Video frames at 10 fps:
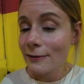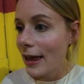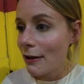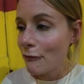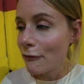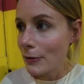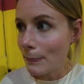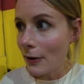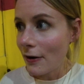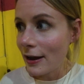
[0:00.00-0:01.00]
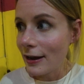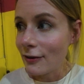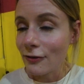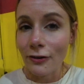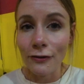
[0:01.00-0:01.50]
Every bite
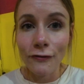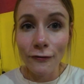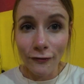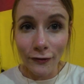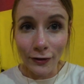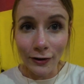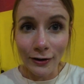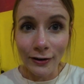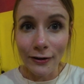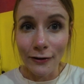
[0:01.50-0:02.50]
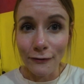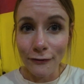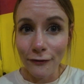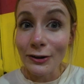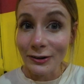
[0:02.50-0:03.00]
is just full of
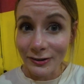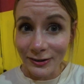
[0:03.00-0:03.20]
good